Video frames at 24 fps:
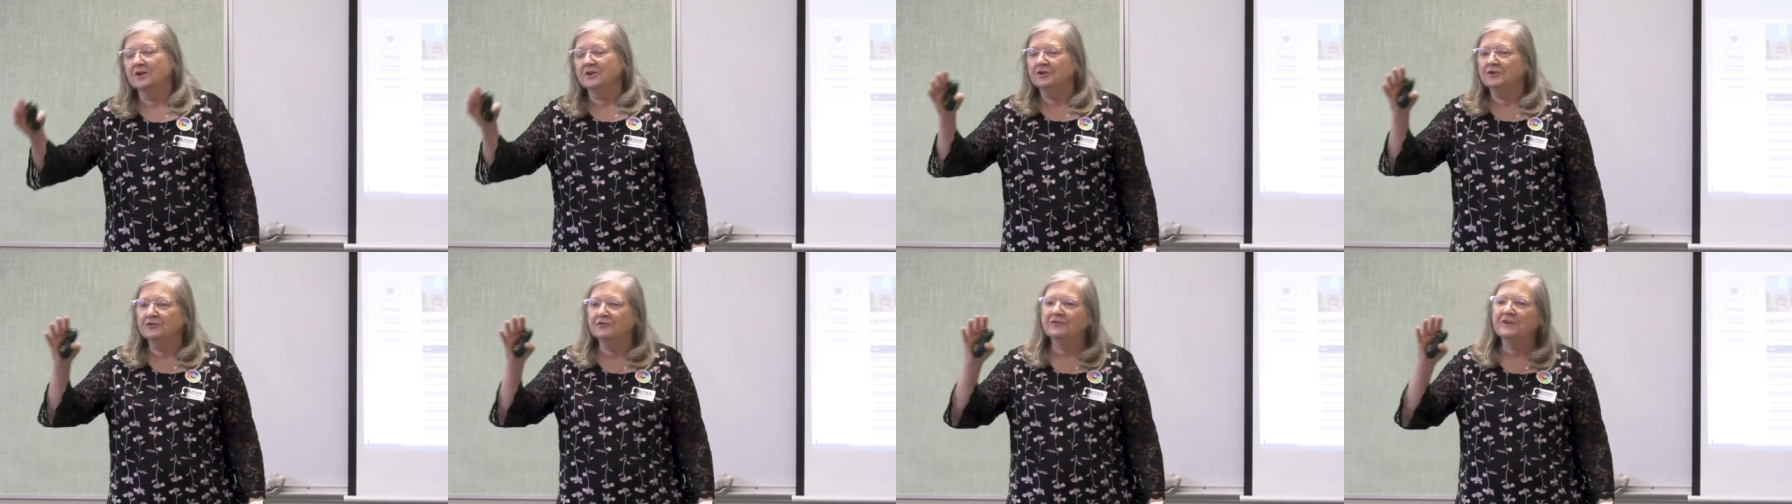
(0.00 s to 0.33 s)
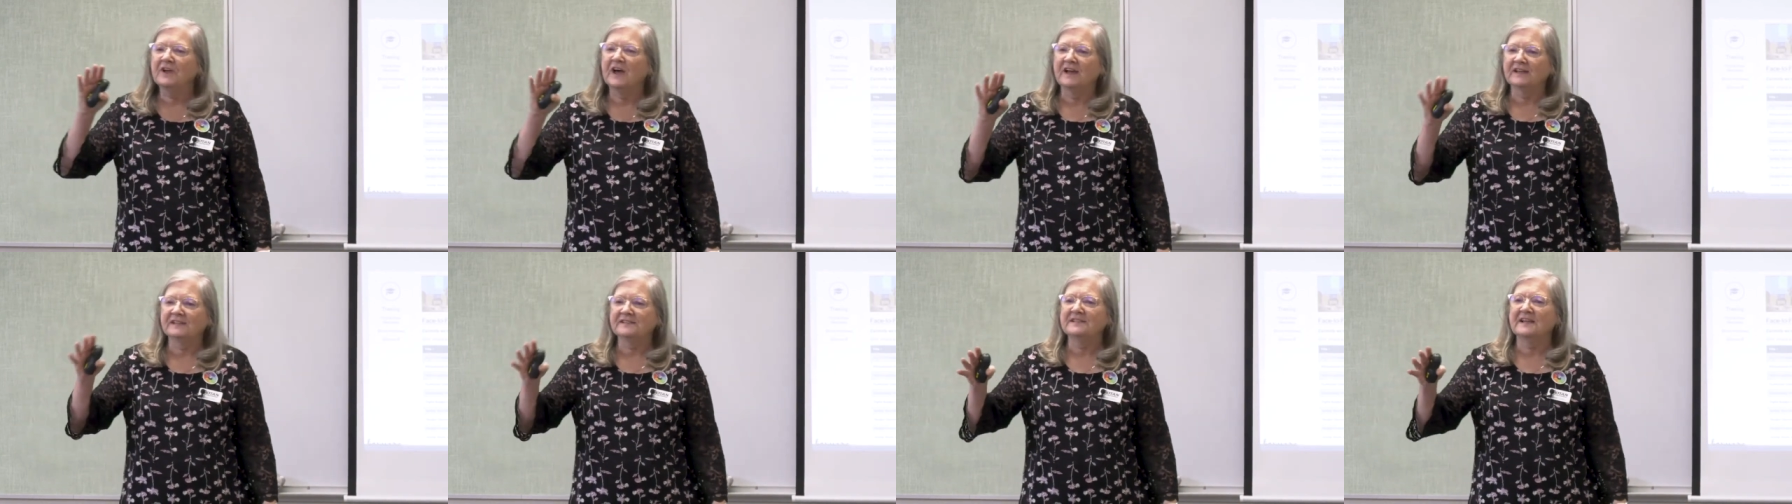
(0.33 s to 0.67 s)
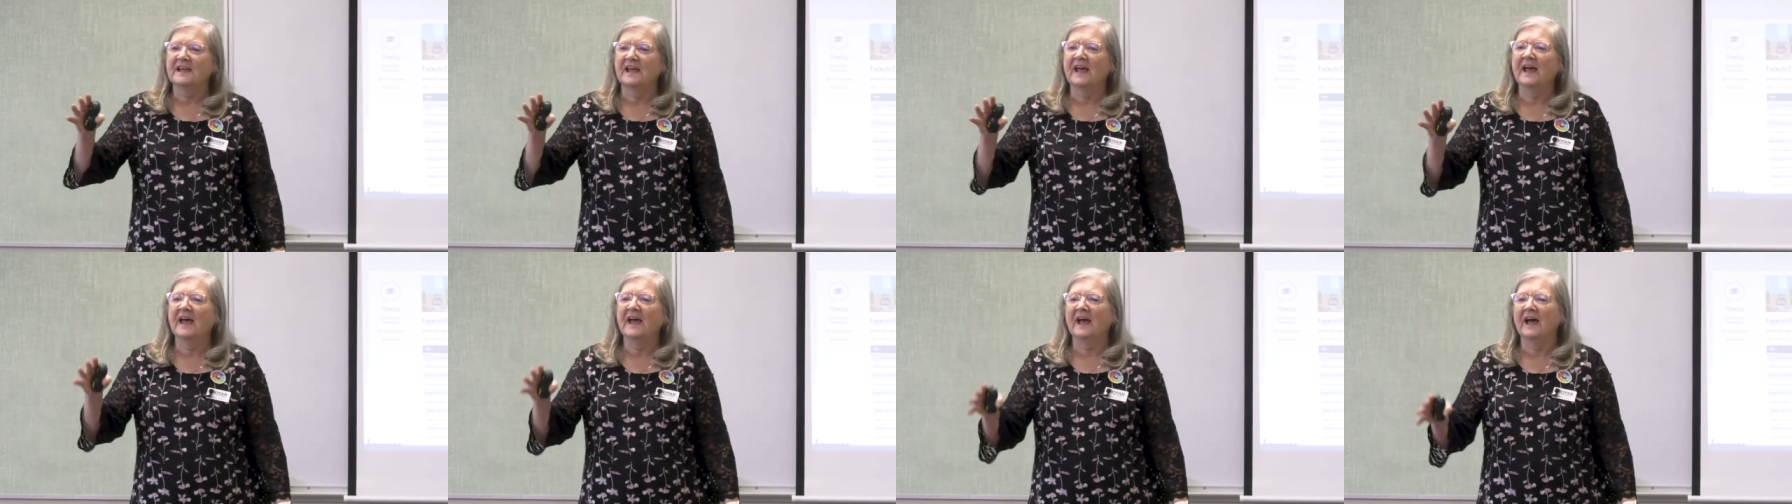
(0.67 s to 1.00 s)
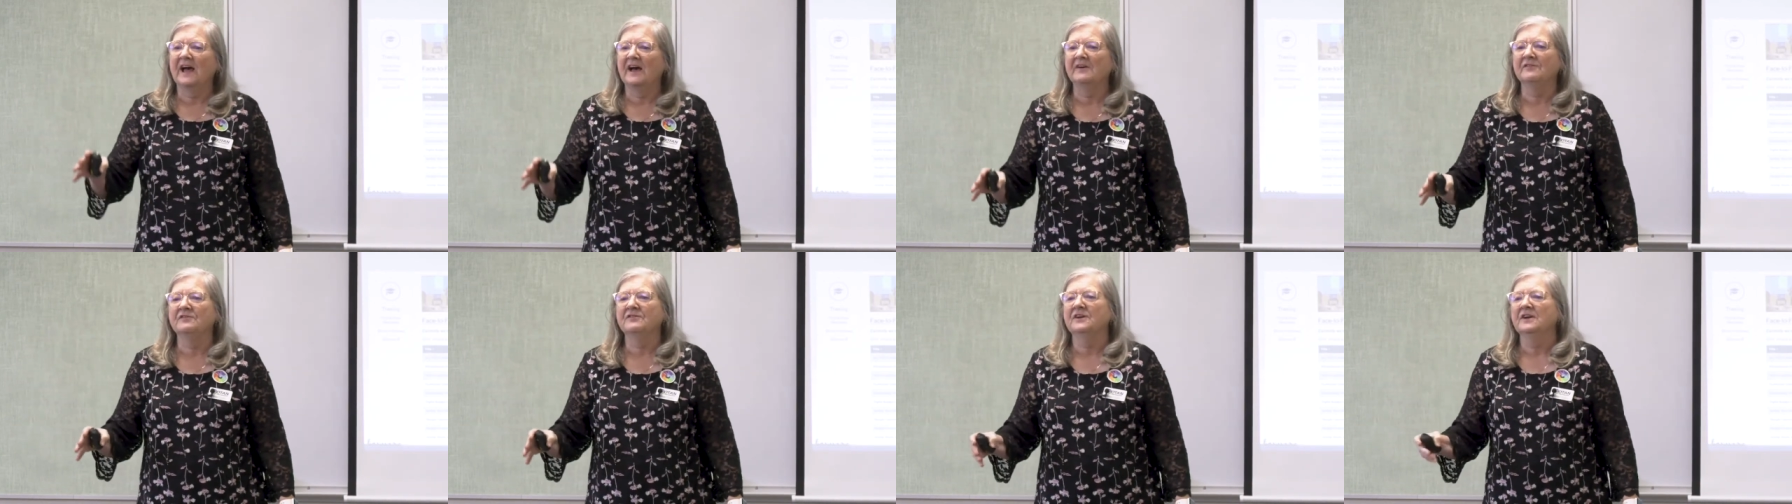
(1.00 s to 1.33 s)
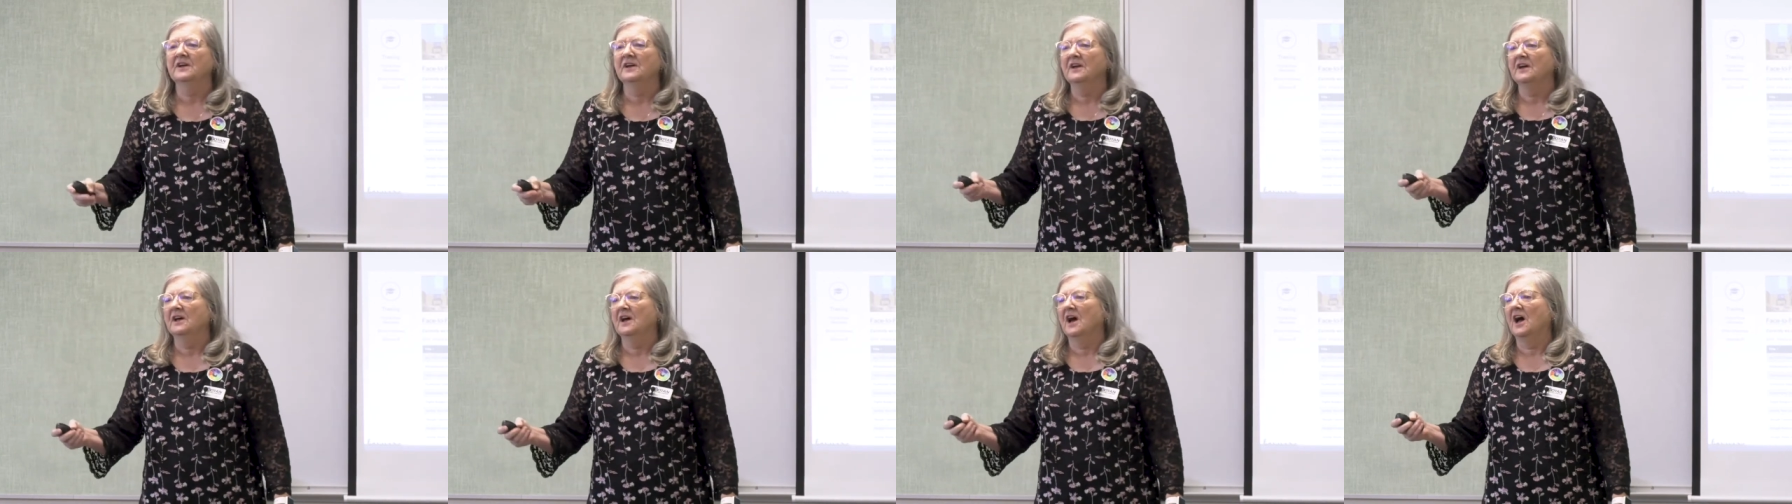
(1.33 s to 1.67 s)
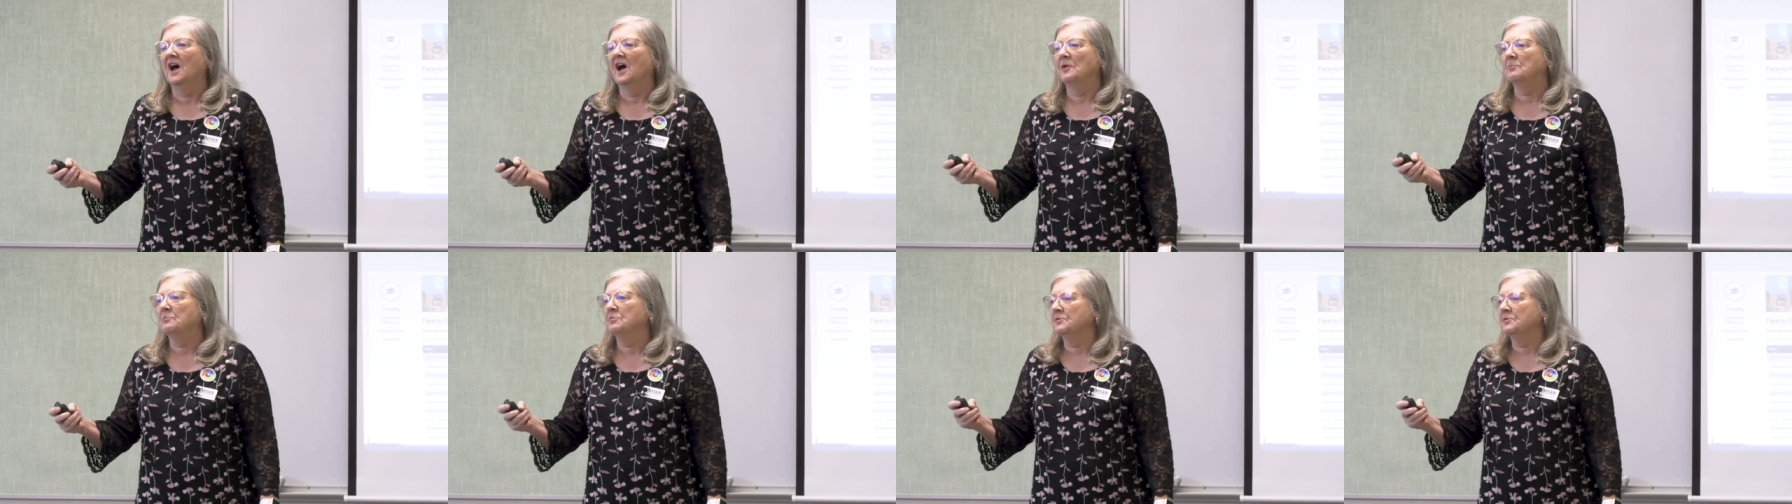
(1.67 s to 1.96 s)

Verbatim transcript: you've got to have uh,